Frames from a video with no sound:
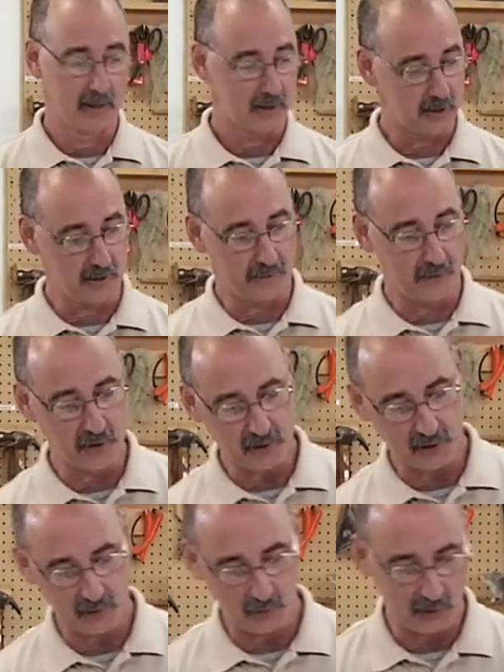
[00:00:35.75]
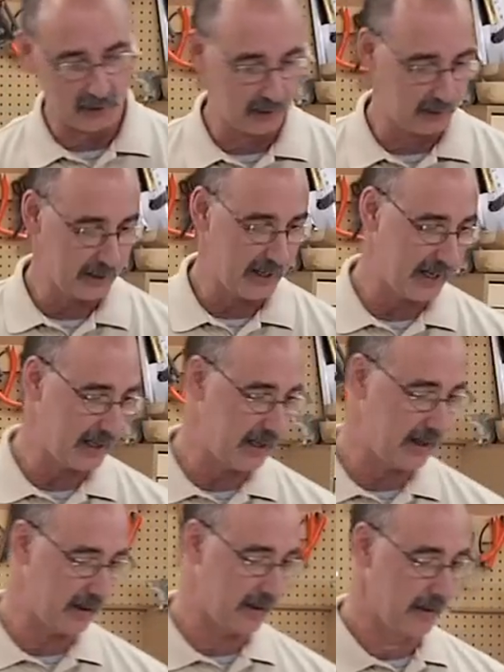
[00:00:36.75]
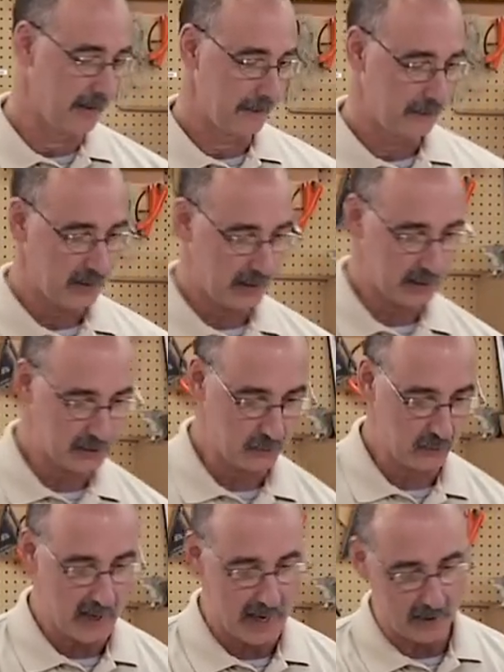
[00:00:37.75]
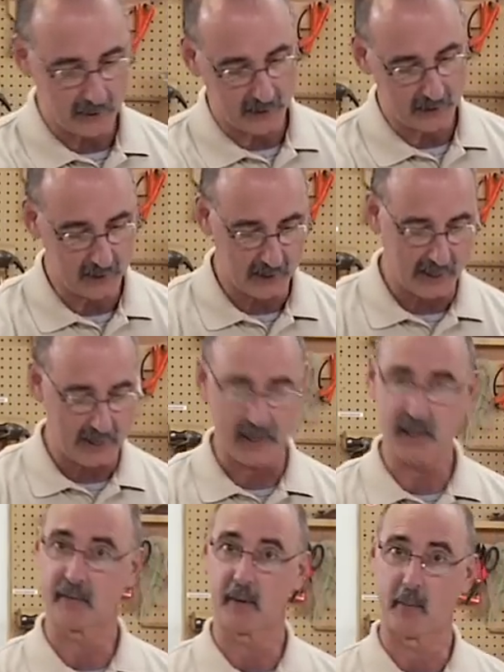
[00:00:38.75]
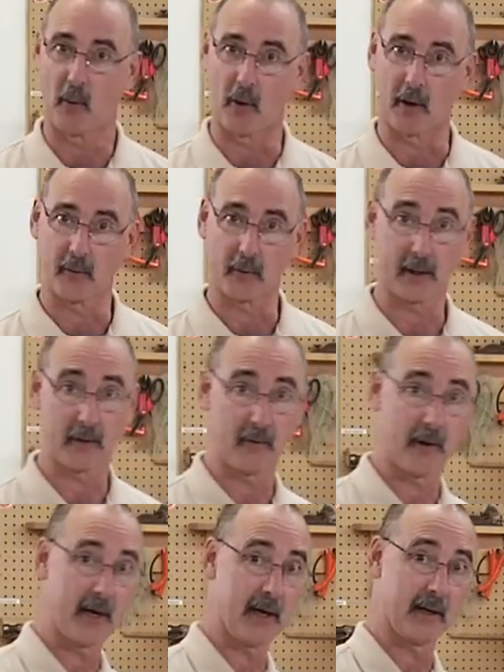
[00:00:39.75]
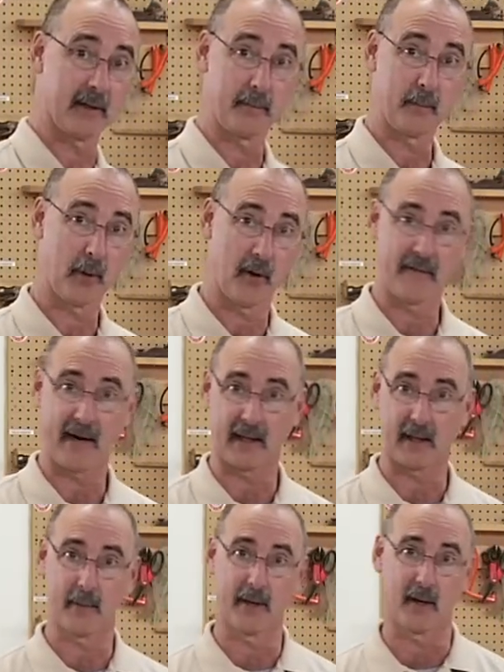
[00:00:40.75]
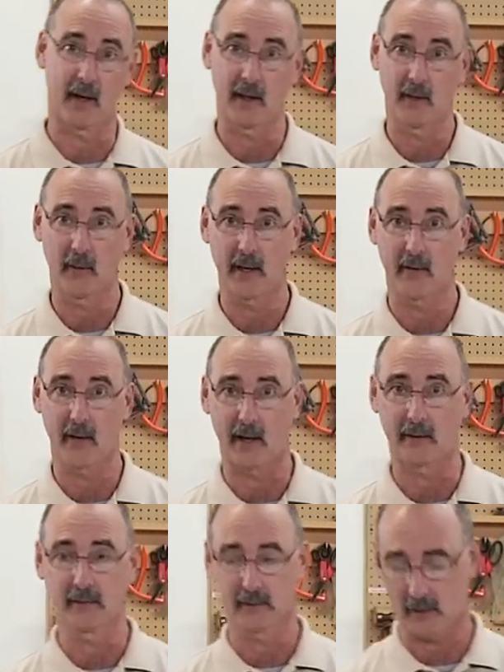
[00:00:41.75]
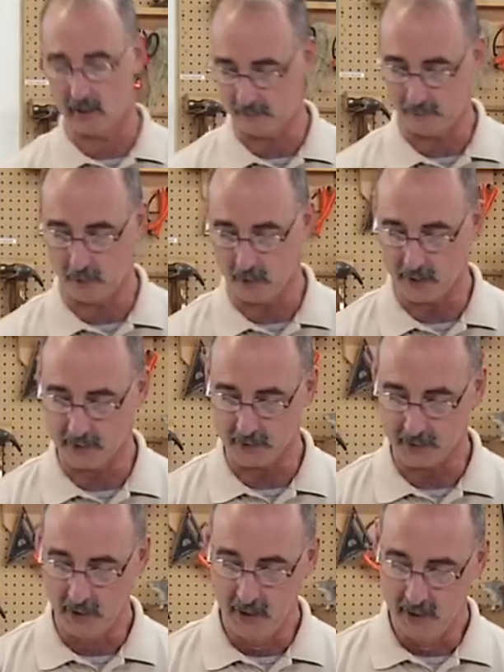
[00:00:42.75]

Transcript: So the first thing that we're going to look at here is routing the edge of a board. We're going to run a profiling bit all the way around, all four edges.